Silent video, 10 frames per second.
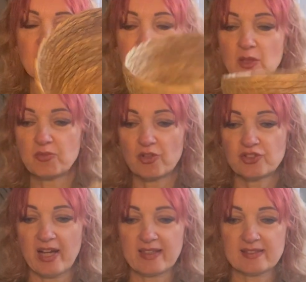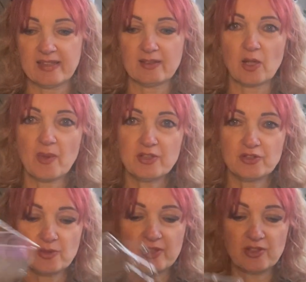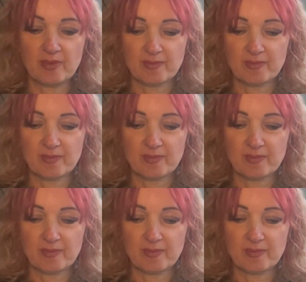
little projects in, like when you're doing